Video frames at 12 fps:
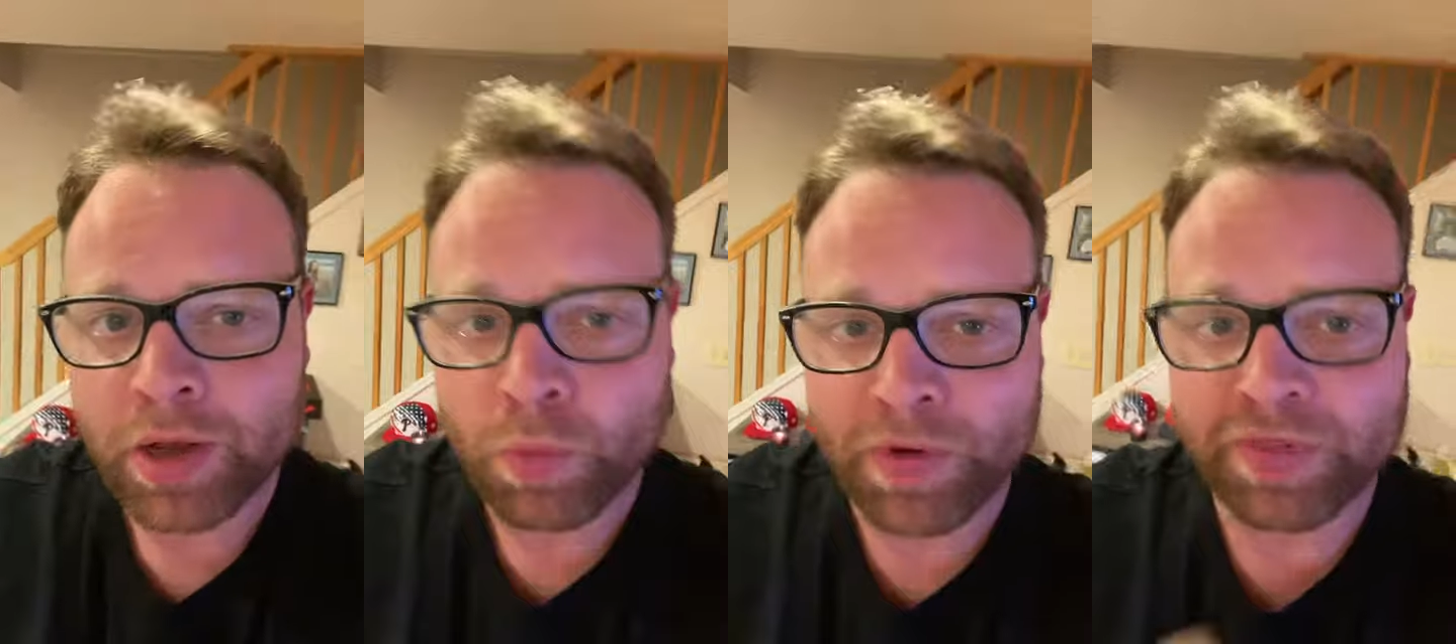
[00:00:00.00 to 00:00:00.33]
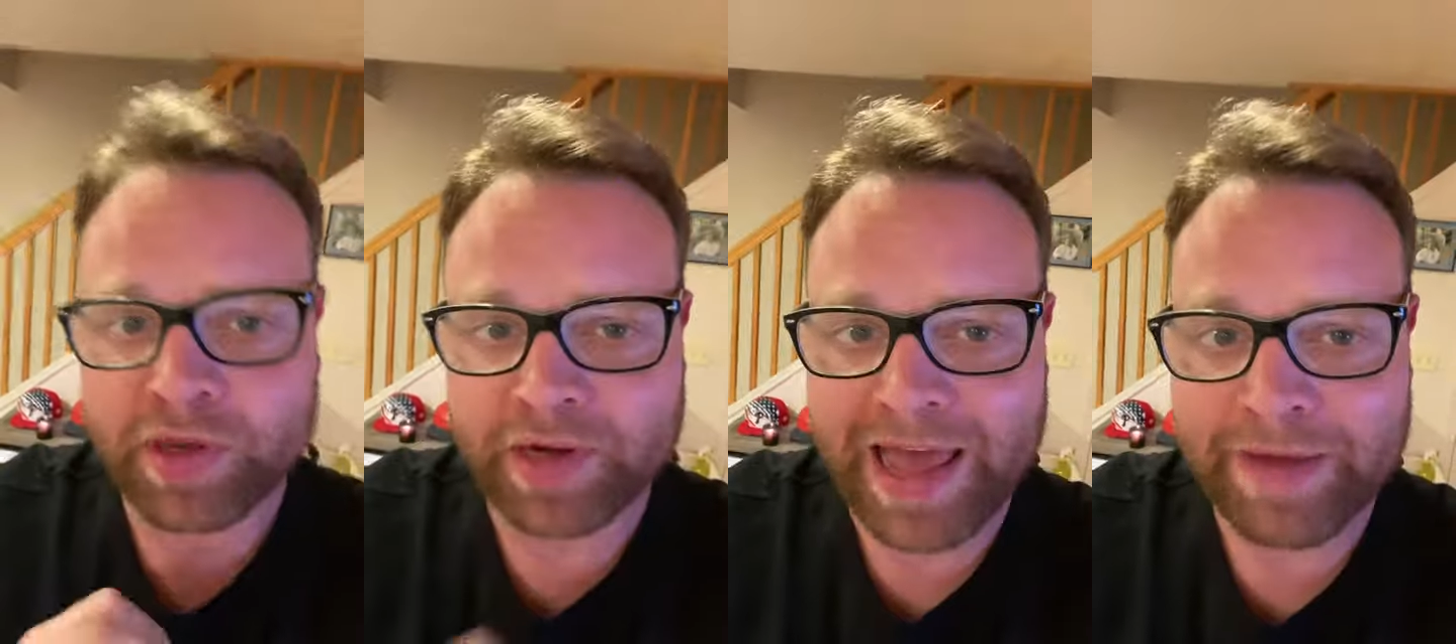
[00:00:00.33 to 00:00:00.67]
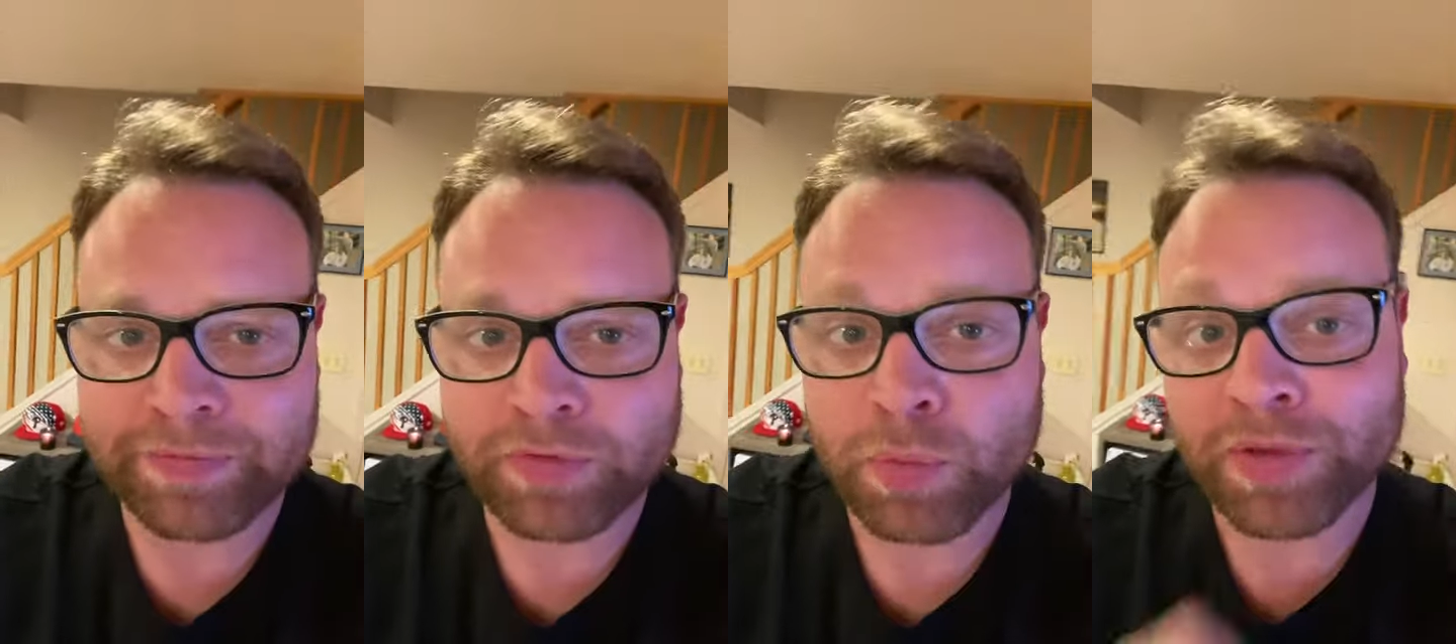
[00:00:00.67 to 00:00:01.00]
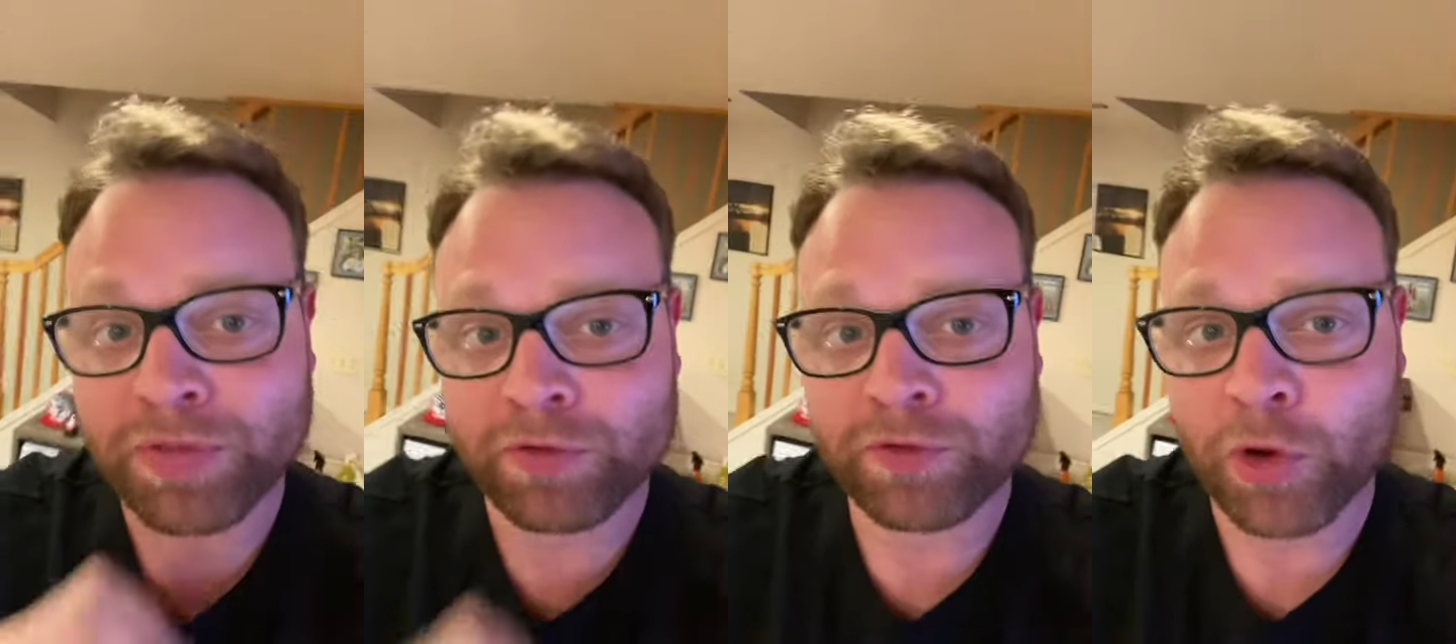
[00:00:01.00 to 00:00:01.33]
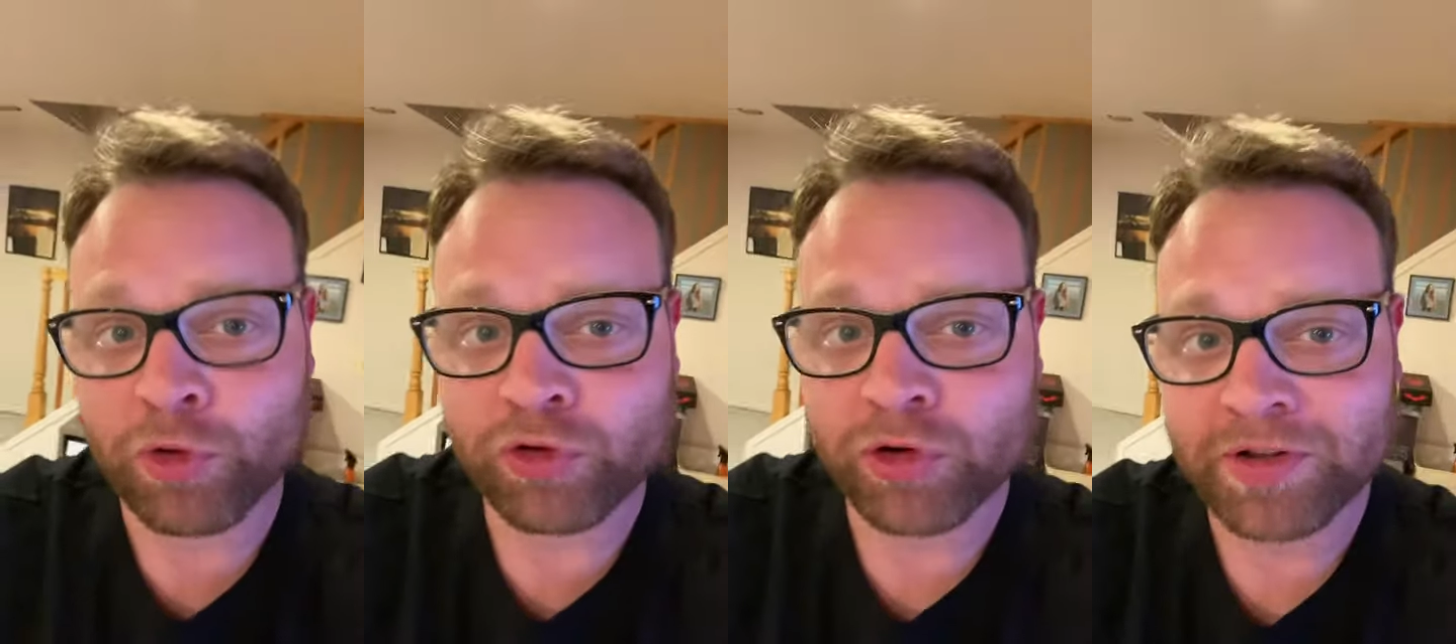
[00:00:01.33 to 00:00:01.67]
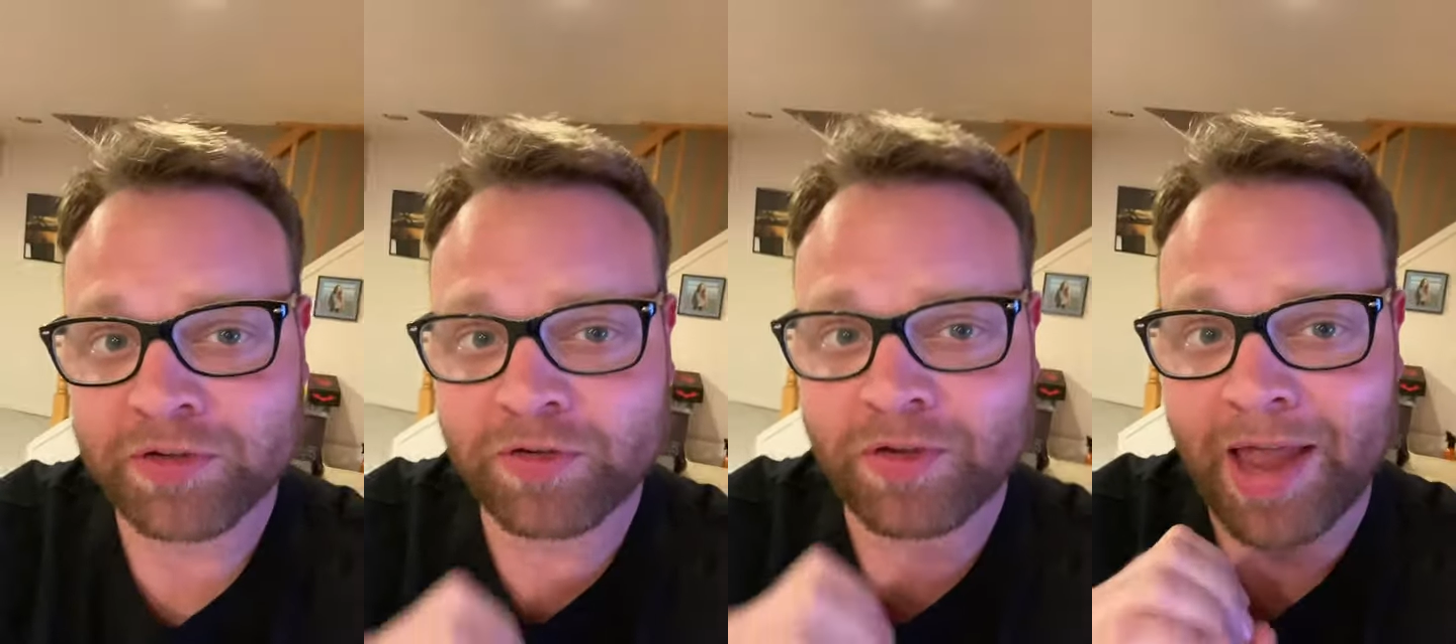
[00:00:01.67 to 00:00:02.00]
with the left, with the
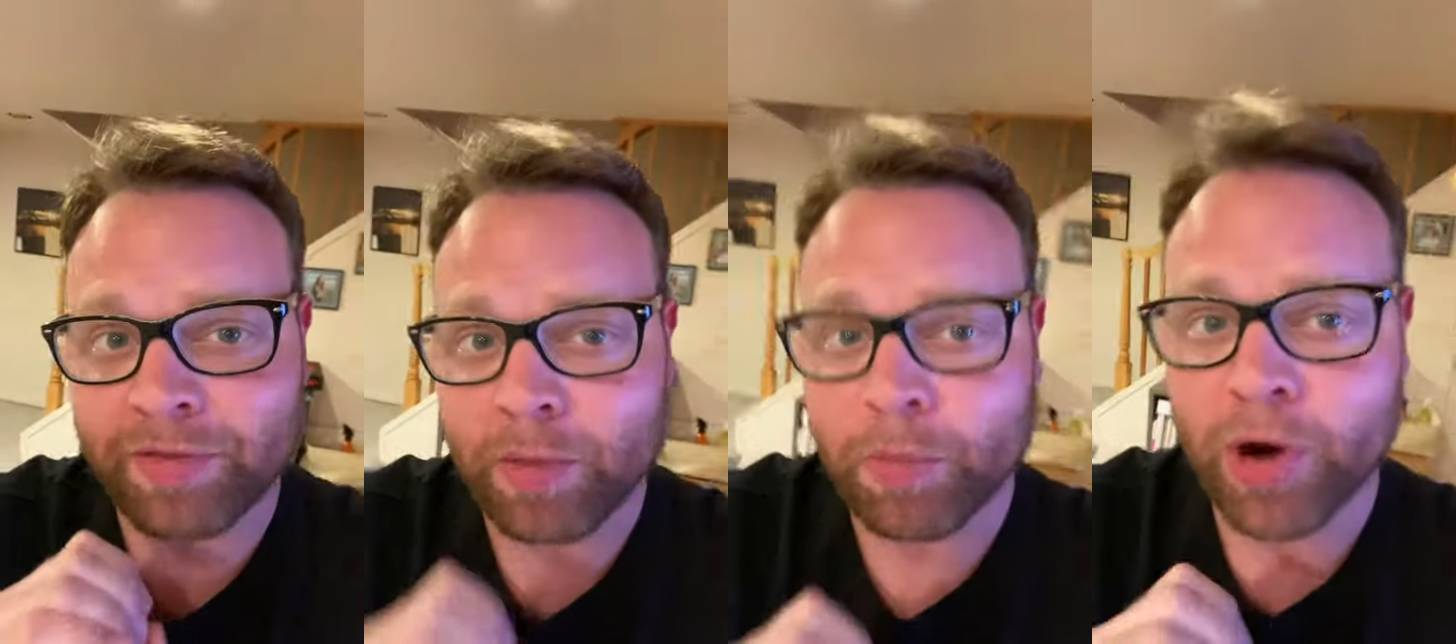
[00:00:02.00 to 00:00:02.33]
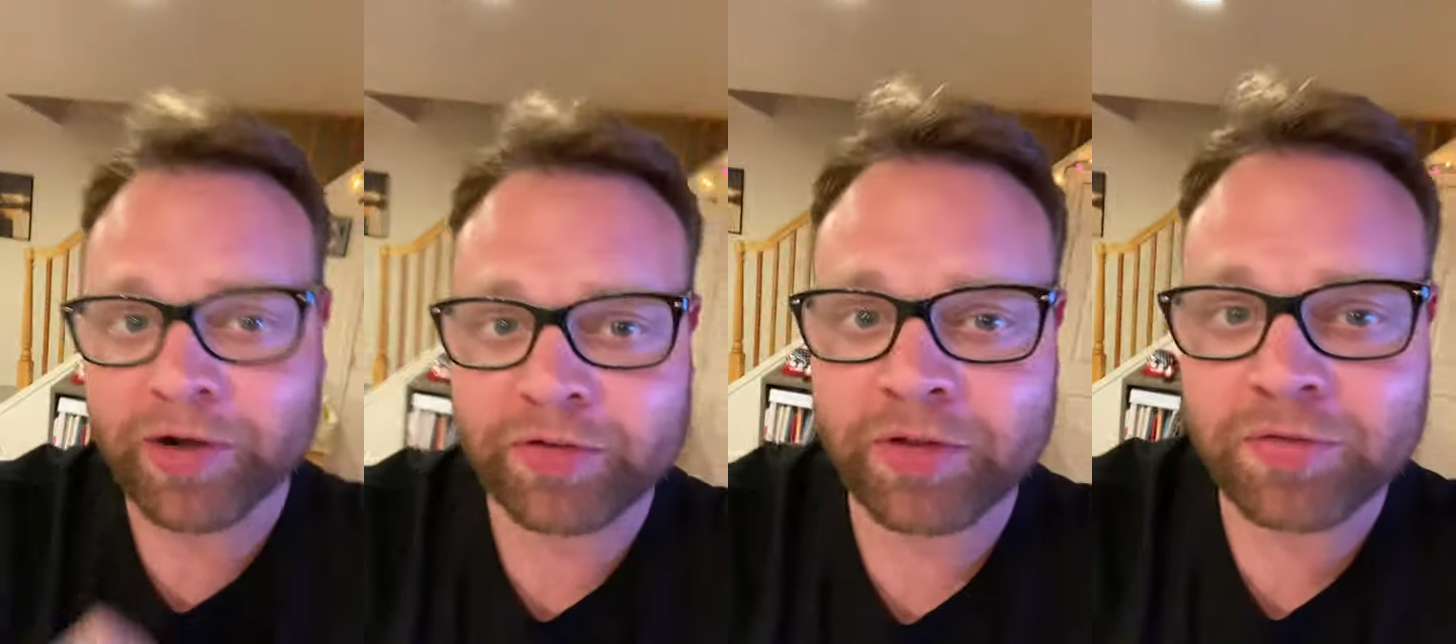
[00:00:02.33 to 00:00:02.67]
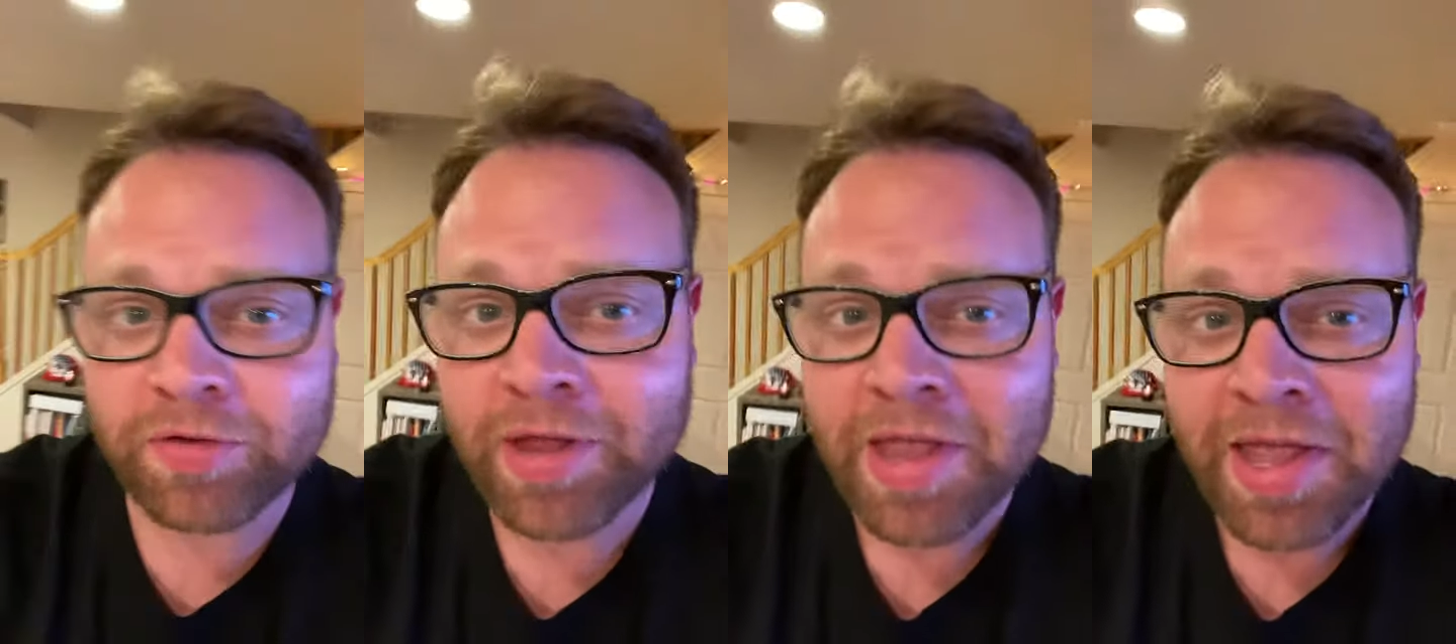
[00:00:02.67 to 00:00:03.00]
socialists and the Marxists,